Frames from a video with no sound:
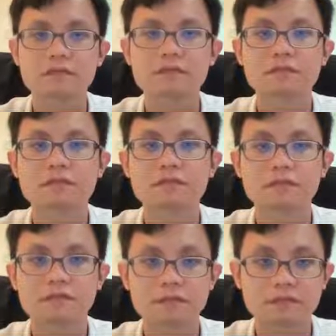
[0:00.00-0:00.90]
Took
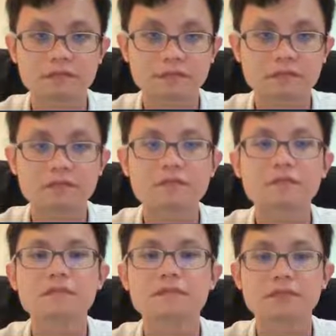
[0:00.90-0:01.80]
the longest
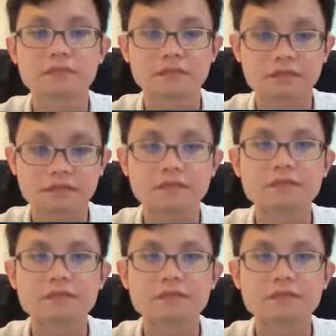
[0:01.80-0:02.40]
time to stop.